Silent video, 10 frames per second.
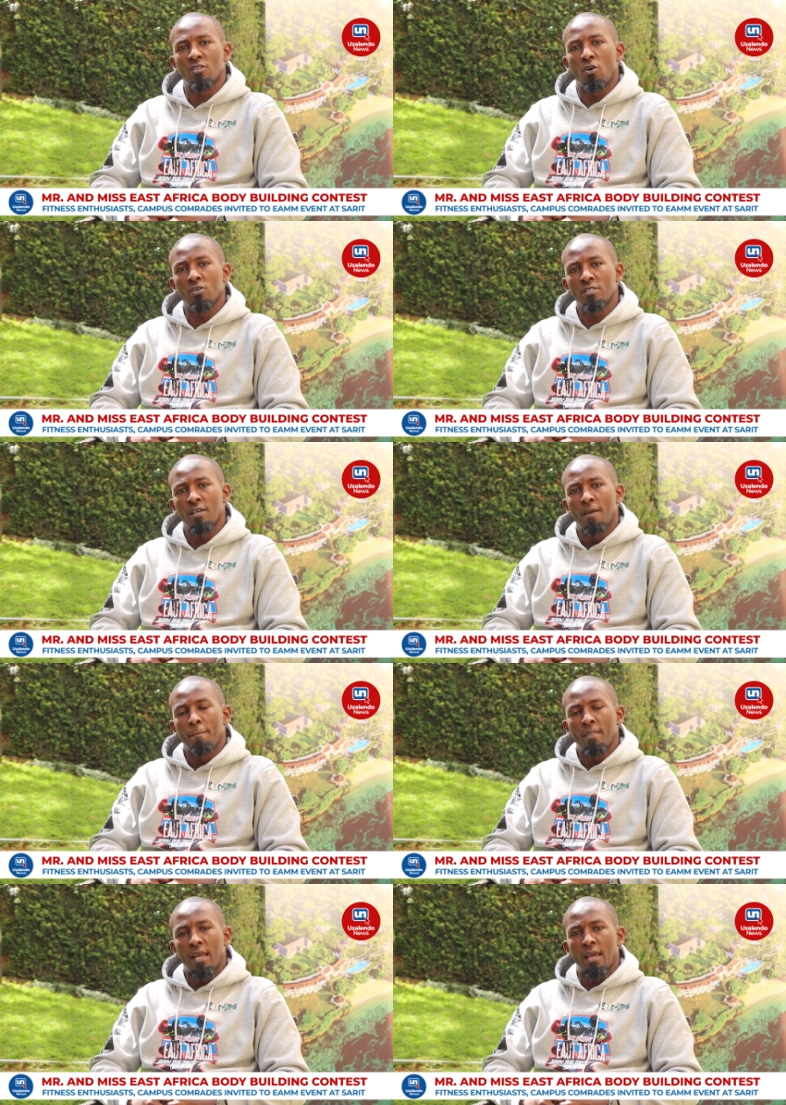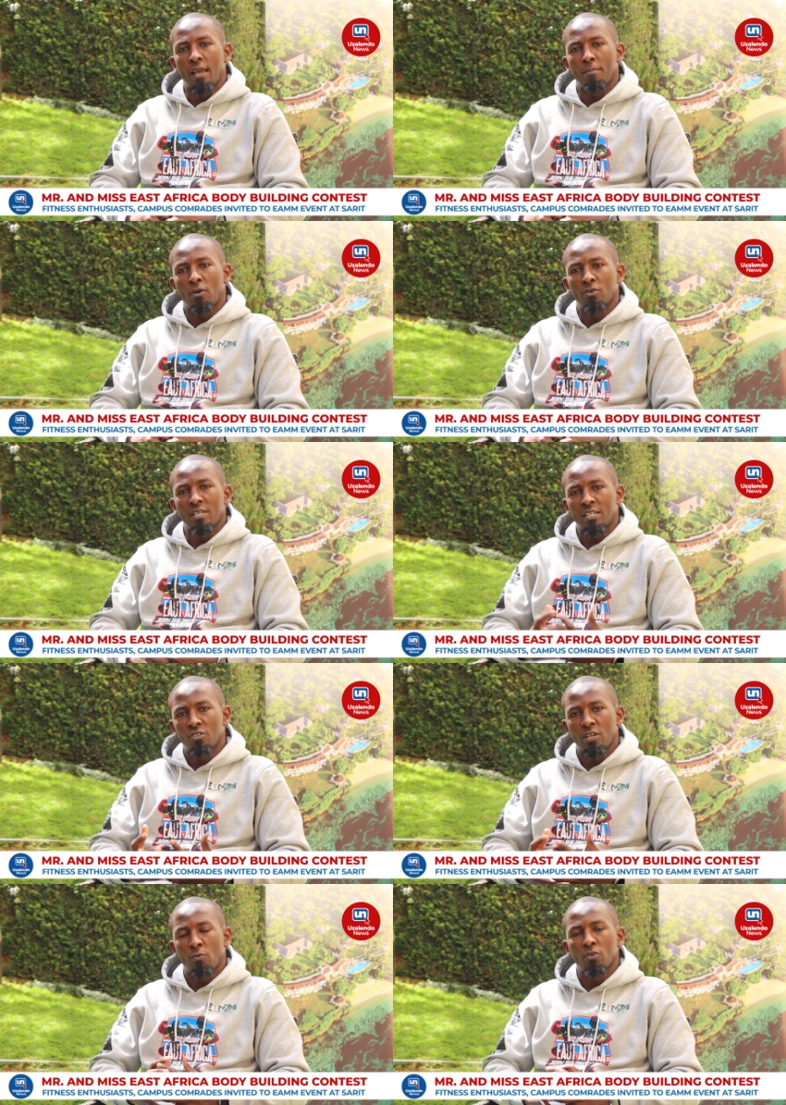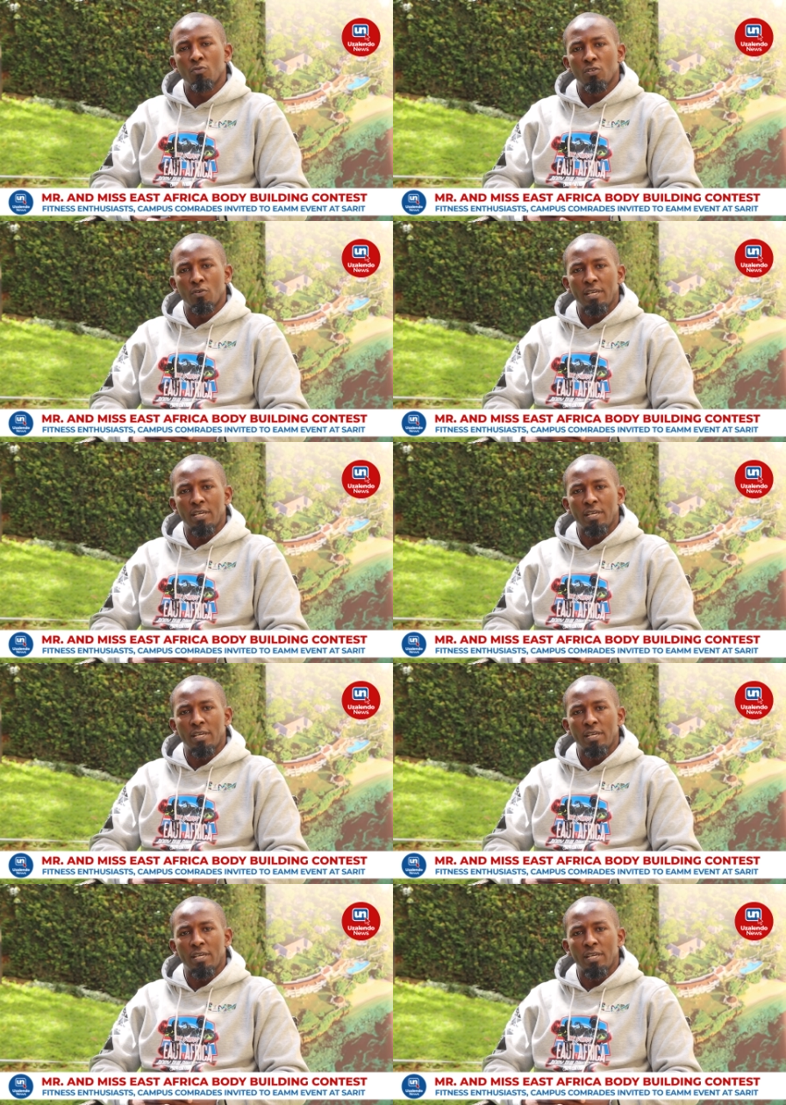this cause, because actually what we're